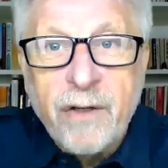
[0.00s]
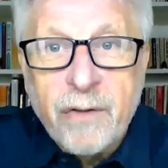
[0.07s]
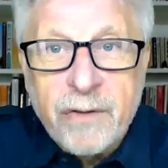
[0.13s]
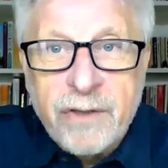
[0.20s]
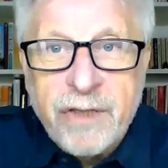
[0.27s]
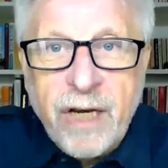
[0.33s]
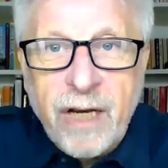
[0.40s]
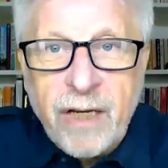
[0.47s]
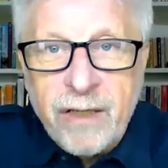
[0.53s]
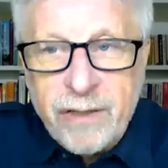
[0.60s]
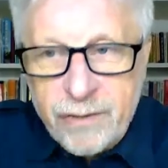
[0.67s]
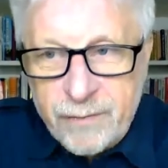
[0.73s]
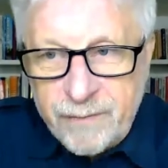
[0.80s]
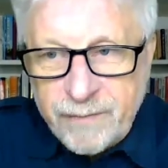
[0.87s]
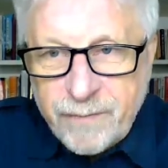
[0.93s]
Do
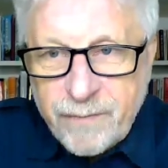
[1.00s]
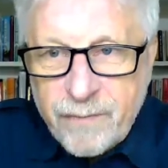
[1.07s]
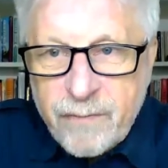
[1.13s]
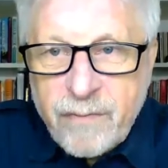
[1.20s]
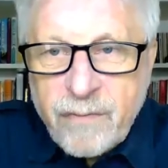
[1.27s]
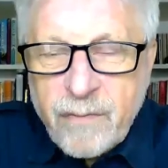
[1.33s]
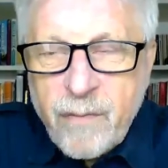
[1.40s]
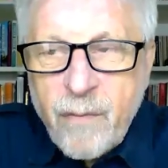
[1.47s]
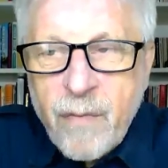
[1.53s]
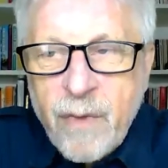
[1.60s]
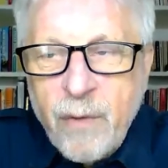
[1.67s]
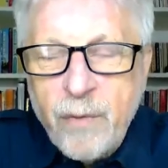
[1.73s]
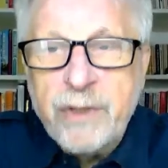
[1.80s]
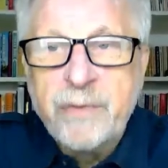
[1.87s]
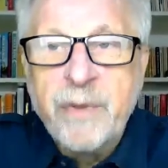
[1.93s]
yourself a glucose
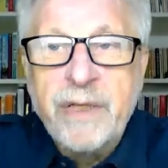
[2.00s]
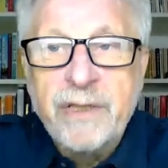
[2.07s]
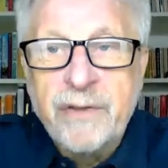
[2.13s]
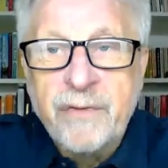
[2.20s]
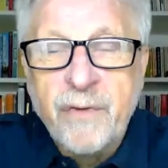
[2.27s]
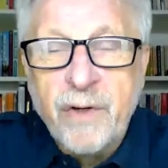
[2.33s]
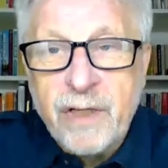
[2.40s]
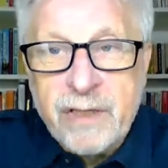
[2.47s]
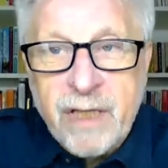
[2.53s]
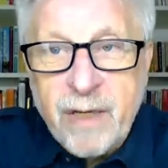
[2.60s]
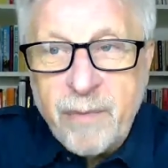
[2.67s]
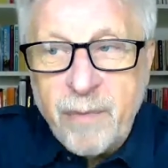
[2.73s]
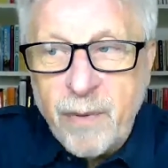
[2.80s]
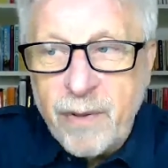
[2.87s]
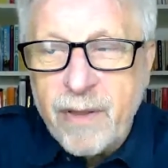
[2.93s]
challenge,
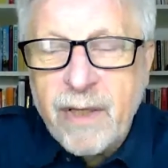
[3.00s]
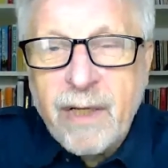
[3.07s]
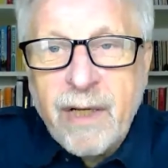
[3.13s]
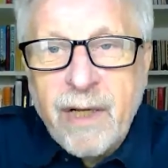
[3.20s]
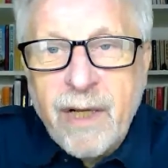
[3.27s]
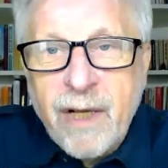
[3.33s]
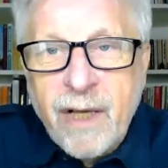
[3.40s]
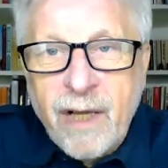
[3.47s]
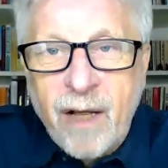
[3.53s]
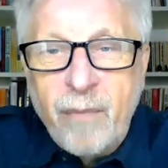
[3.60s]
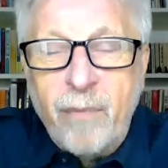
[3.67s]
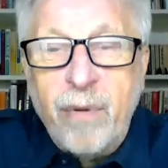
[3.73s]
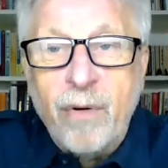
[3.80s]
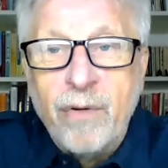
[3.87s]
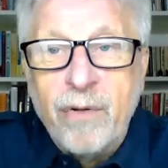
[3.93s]
which means, for
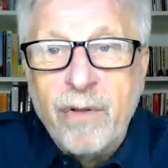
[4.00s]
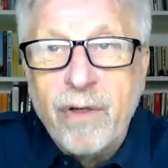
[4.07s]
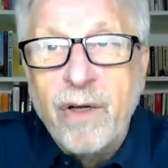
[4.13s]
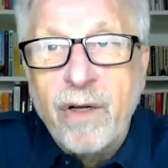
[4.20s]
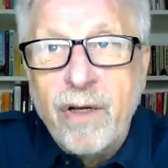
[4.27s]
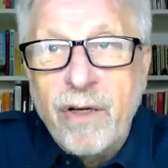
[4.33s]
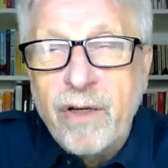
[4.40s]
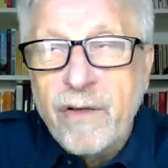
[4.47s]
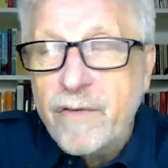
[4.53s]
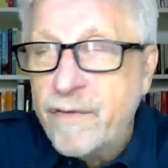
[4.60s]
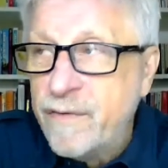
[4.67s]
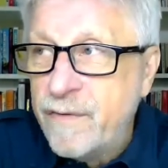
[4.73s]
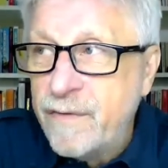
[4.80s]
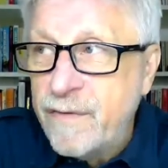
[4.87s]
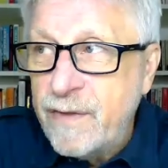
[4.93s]
example, a
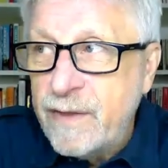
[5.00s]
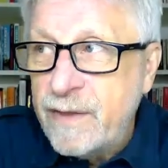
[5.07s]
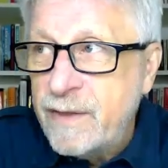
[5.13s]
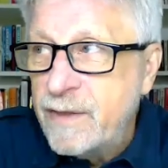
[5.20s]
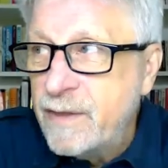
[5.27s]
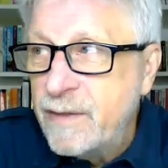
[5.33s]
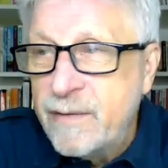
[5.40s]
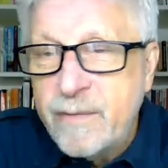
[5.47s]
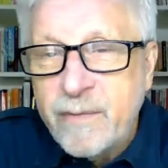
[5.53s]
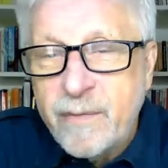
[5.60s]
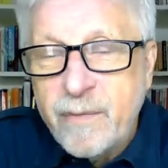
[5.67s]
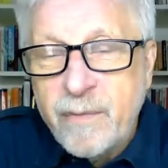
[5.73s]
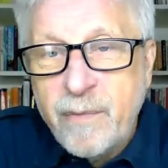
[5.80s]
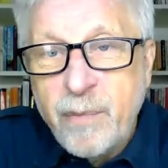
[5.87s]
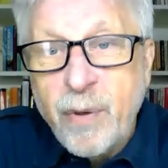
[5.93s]
bowl of
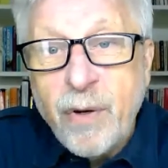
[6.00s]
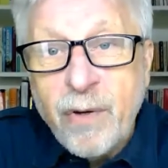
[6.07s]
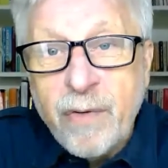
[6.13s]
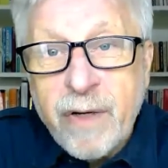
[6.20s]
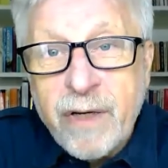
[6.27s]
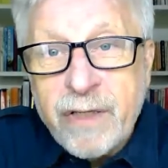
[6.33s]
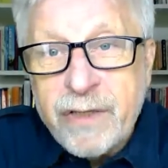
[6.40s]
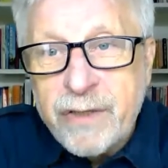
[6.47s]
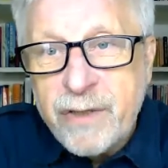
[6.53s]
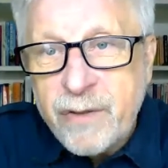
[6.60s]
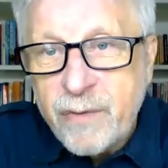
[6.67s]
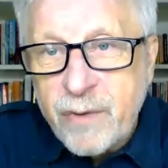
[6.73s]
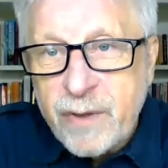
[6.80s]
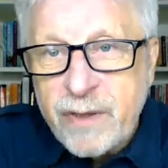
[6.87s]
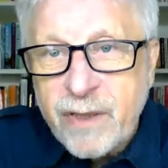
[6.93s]
uh,
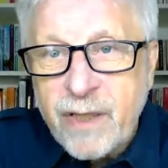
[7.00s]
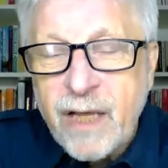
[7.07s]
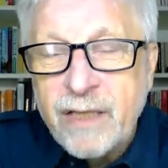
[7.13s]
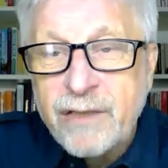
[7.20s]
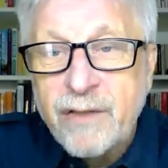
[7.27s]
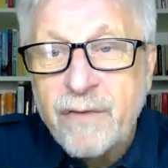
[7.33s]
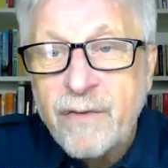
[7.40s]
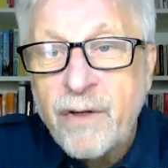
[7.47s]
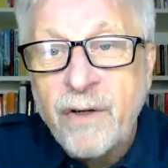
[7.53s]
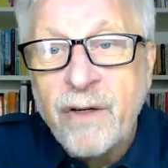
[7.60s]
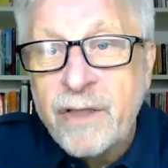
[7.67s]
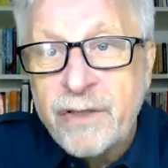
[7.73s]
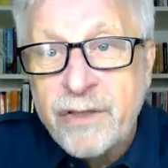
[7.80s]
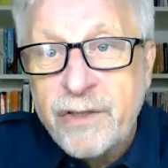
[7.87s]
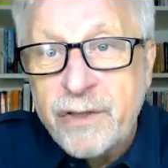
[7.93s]
porridge
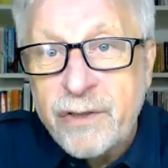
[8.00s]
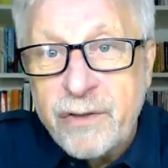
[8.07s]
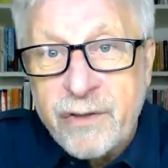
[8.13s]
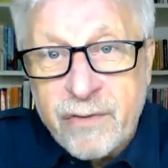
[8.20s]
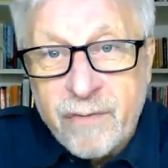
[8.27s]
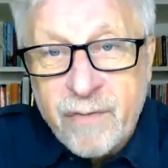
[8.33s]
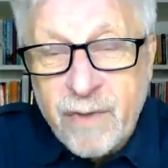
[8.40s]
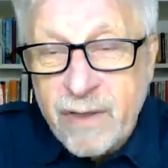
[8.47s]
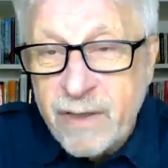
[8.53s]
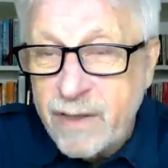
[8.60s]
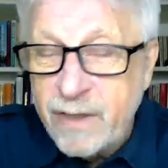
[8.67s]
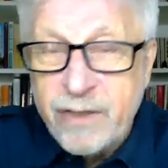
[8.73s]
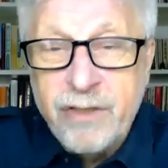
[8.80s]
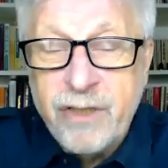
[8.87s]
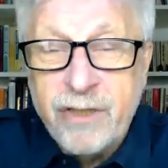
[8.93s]
with a glass of
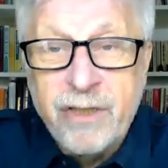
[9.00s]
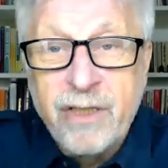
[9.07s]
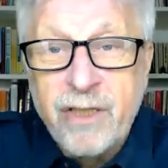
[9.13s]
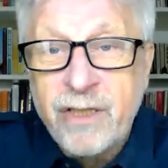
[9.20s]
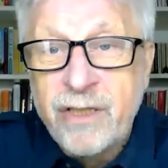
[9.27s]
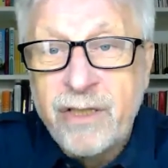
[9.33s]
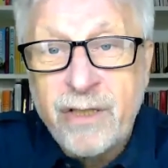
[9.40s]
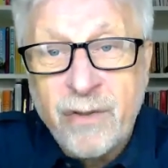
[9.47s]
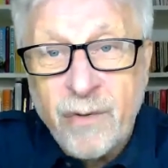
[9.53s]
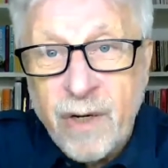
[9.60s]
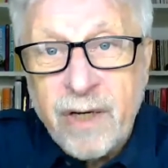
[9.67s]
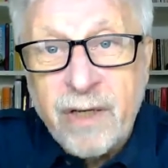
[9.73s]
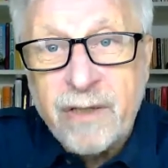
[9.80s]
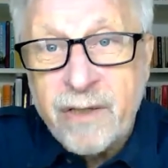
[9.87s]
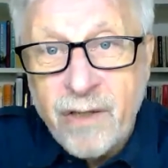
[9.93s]
orange juice
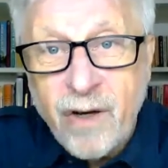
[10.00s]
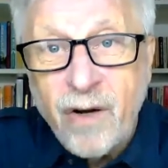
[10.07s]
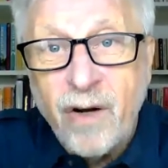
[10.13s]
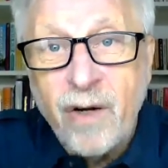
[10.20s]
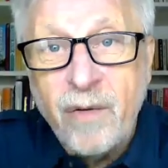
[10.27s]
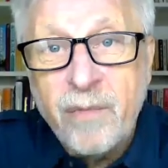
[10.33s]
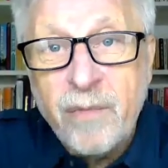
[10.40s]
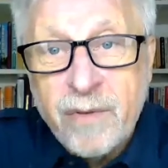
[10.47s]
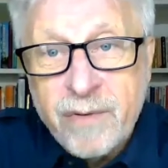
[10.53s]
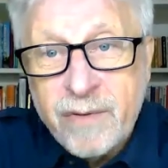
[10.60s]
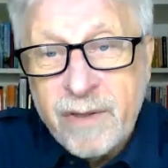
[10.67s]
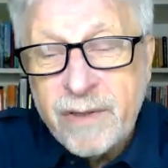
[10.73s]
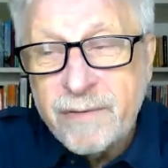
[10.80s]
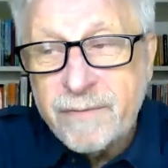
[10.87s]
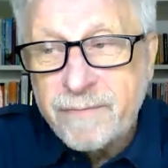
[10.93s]
that's just
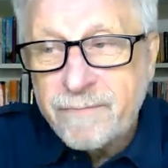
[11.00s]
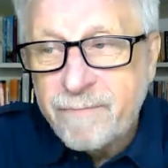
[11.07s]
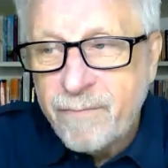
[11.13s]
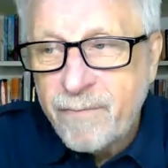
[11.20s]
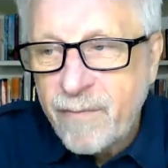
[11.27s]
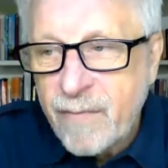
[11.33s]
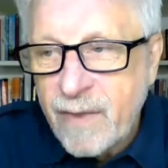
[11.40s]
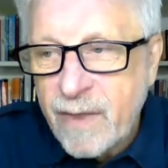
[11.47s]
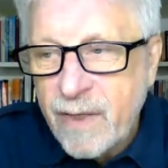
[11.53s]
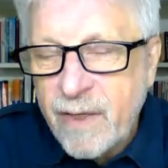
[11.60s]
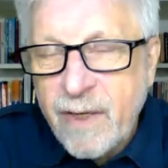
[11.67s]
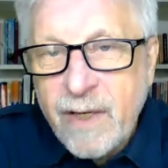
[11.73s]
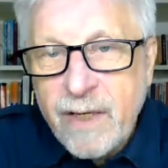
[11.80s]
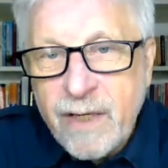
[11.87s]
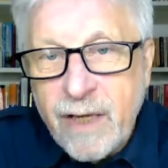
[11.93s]
straight carb,
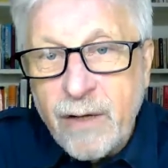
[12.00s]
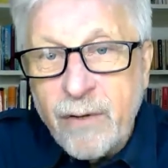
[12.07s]
right?